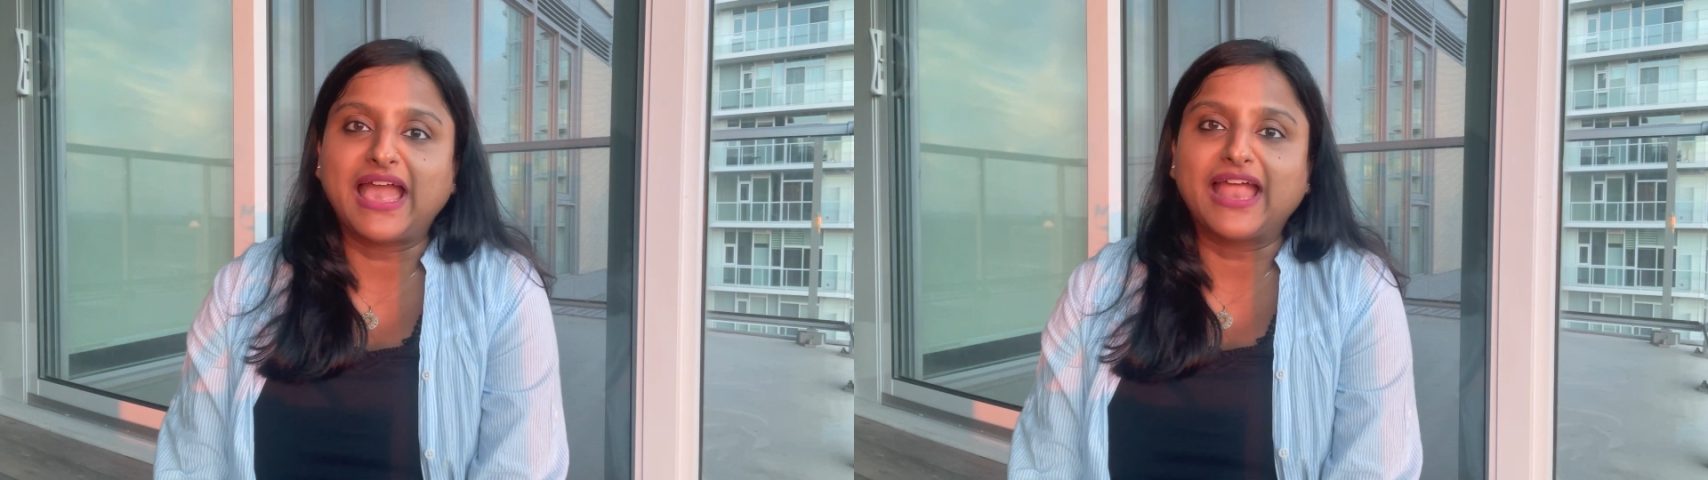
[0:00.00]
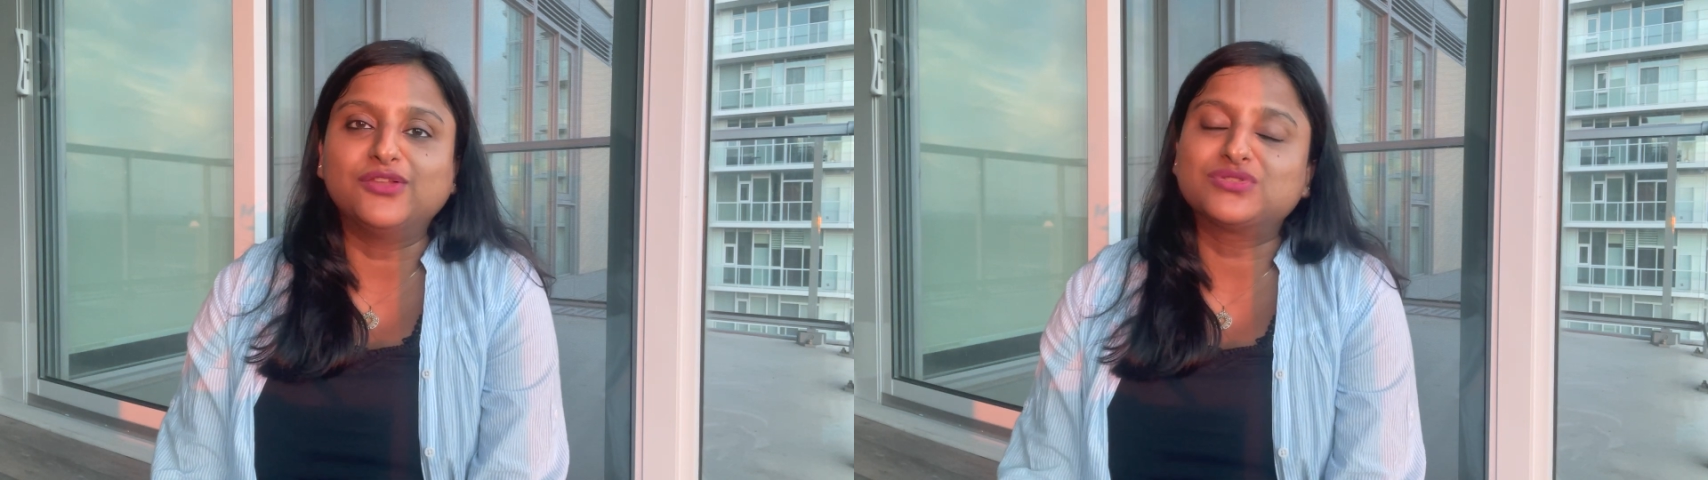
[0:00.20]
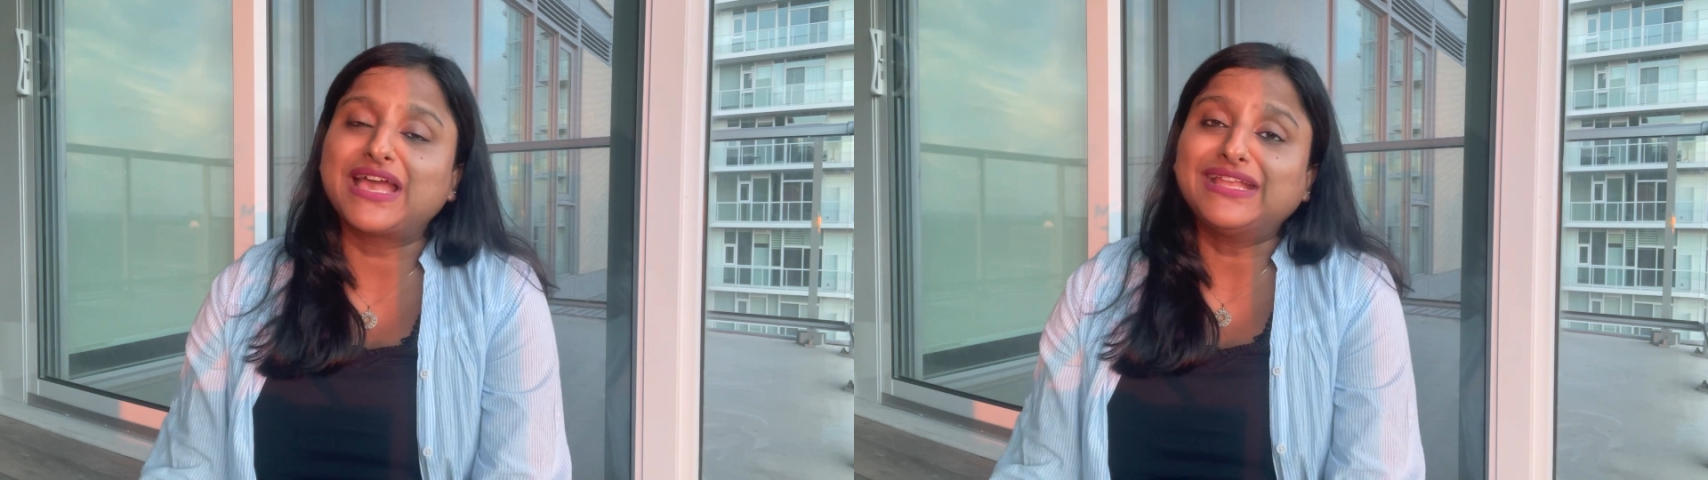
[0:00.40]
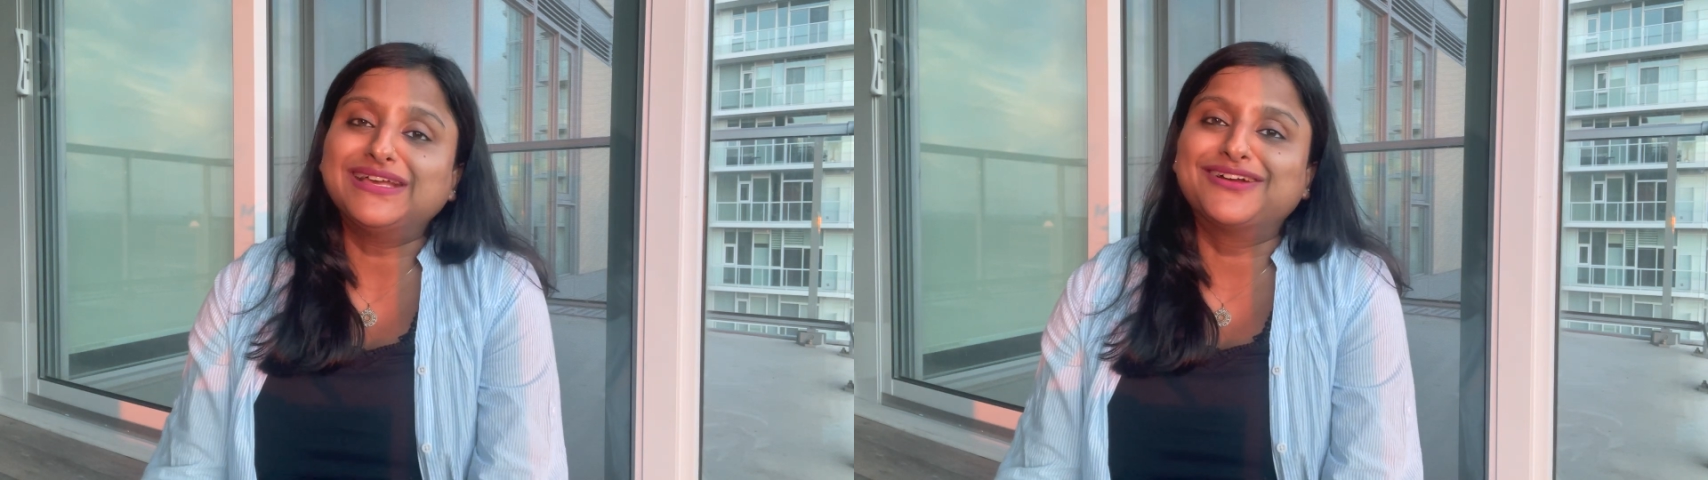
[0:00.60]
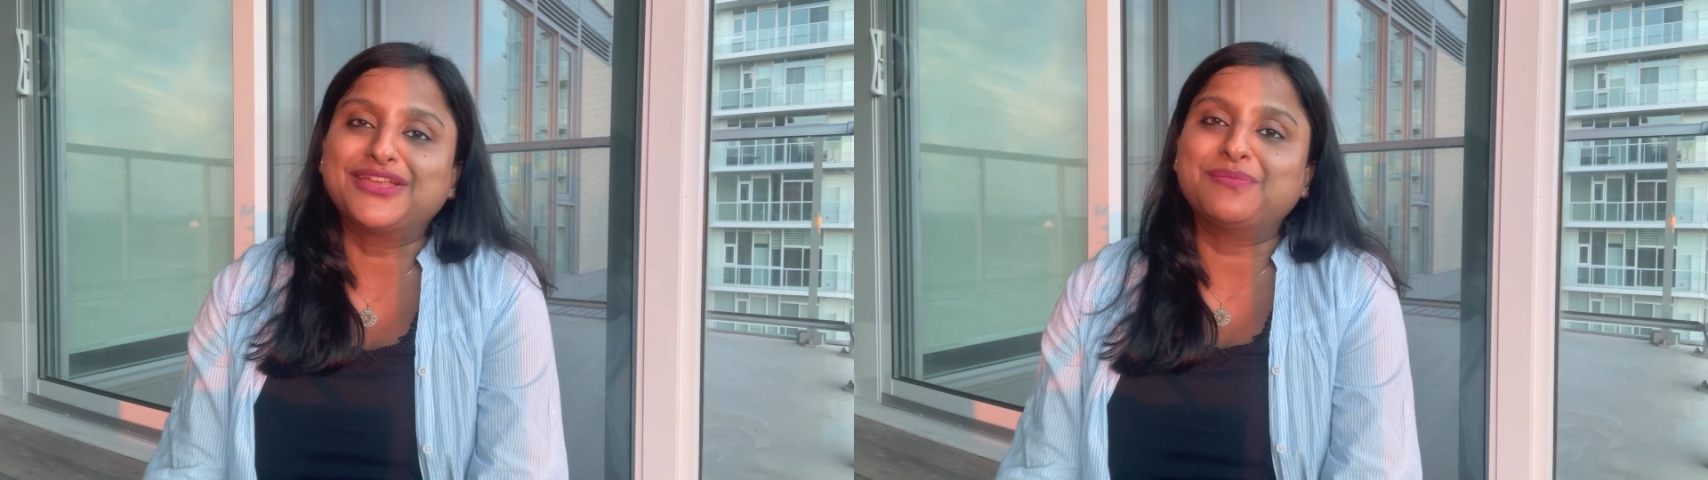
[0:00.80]
and you sign
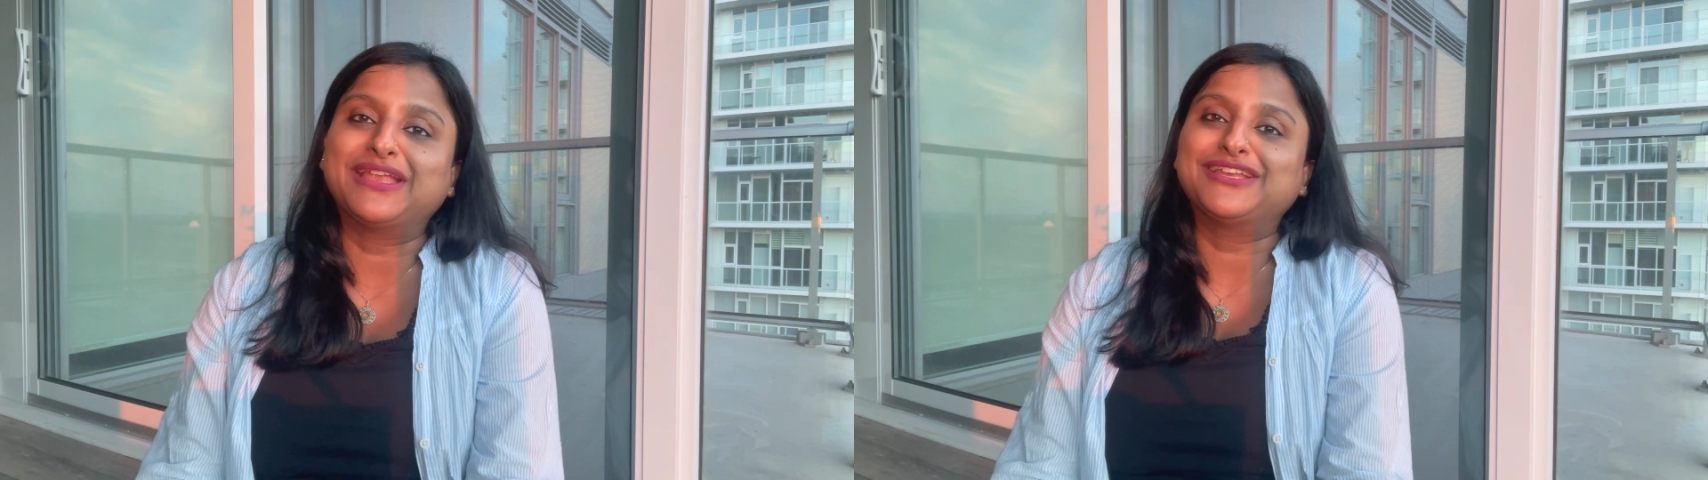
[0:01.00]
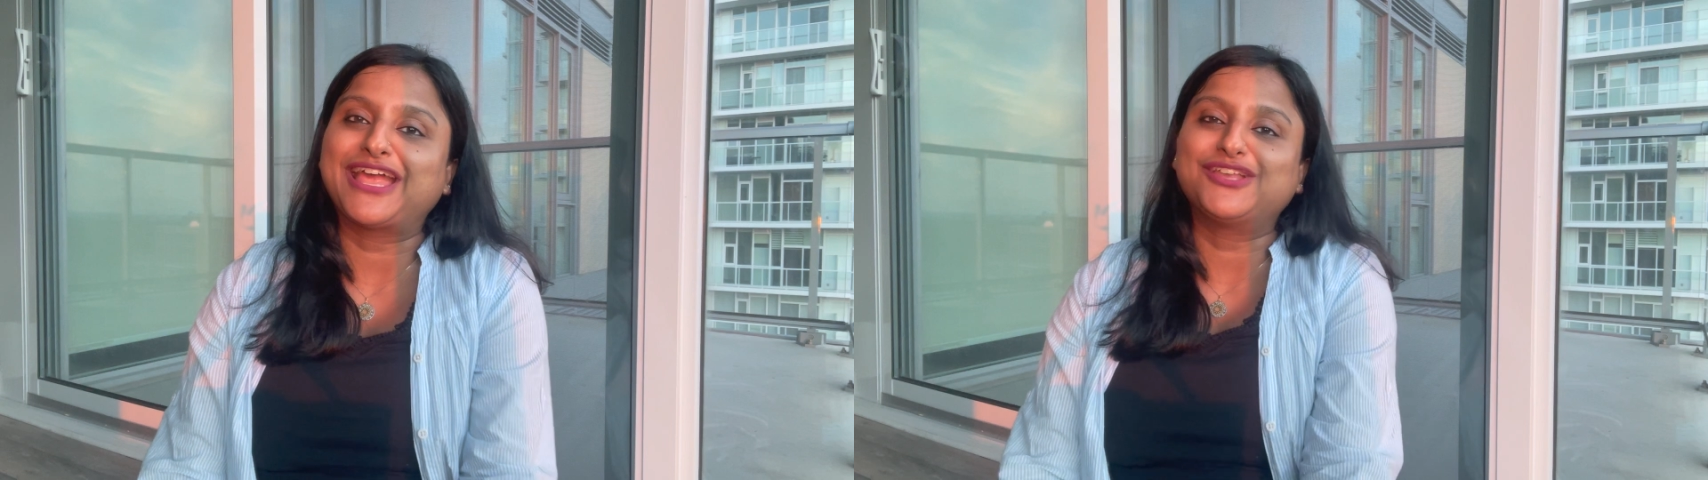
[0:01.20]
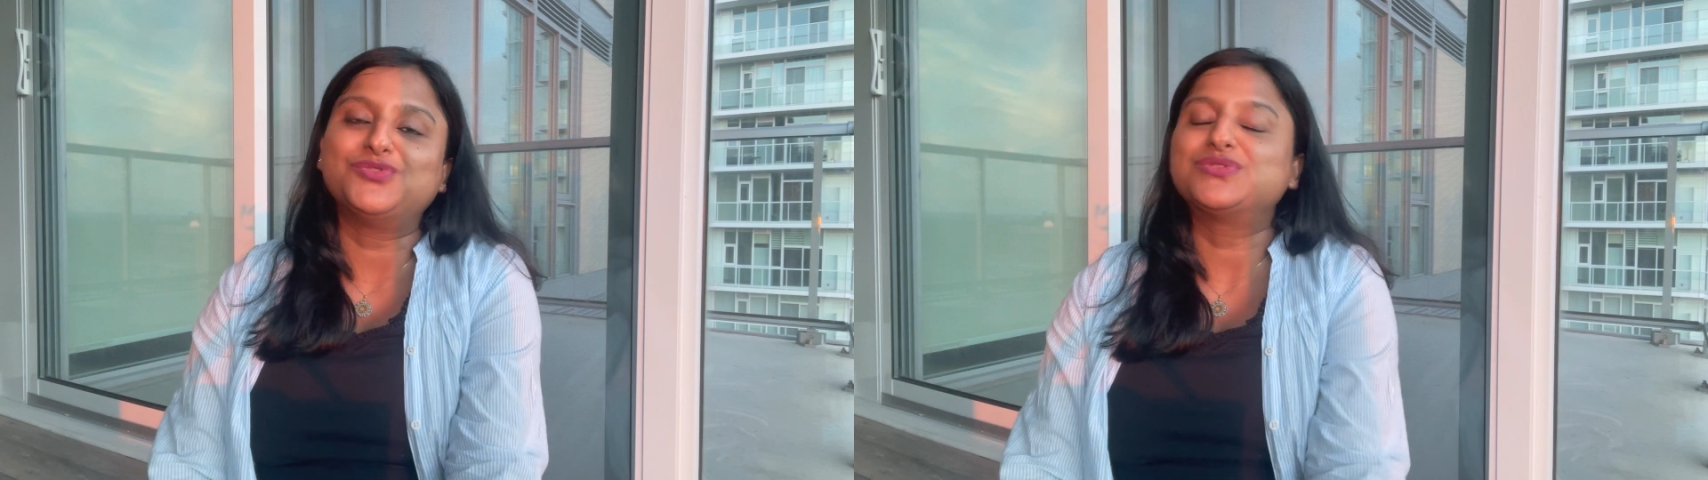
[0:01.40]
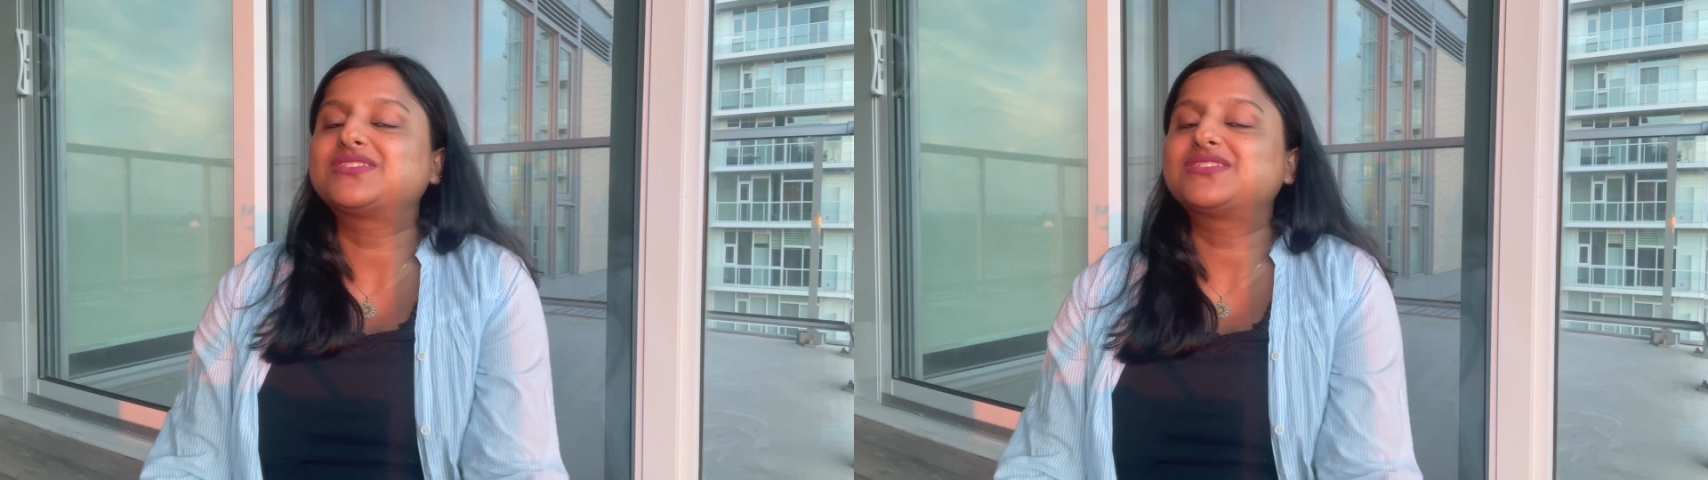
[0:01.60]
the agreement and you